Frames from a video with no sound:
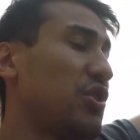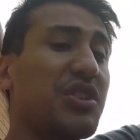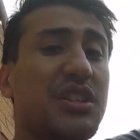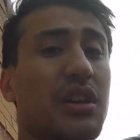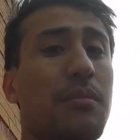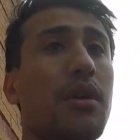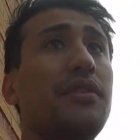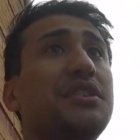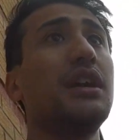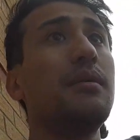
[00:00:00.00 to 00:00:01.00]
Exhaust needs to come
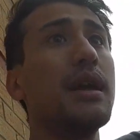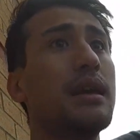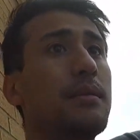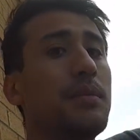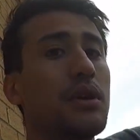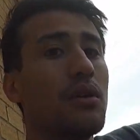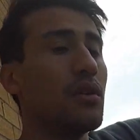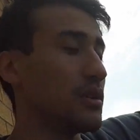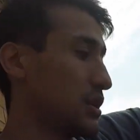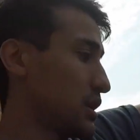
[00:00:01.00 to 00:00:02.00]
off this anyway,
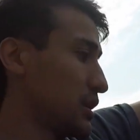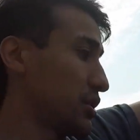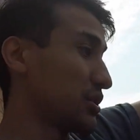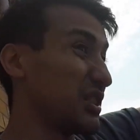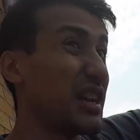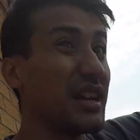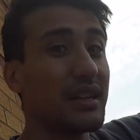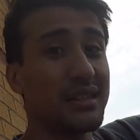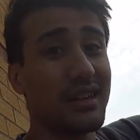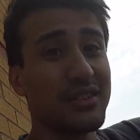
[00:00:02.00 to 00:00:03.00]
because exhaust is
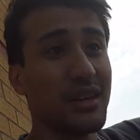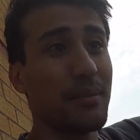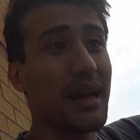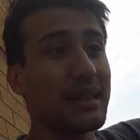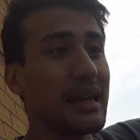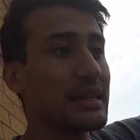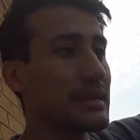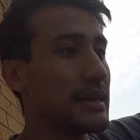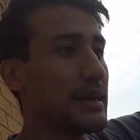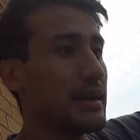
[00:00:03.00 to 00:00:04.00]
leaking. It sounds like a bag of
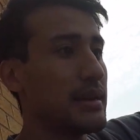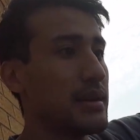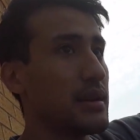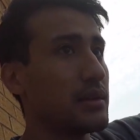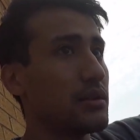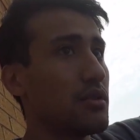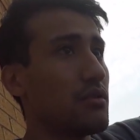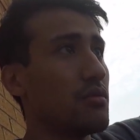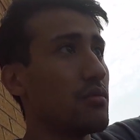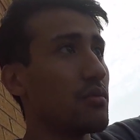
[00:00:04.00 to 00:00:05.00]
dicks.
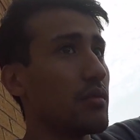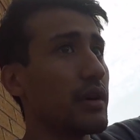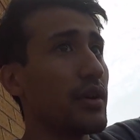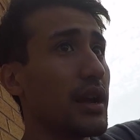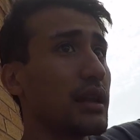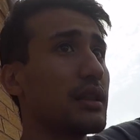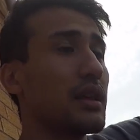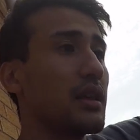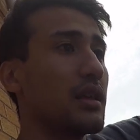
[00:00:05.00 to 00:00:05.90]
So whenever I get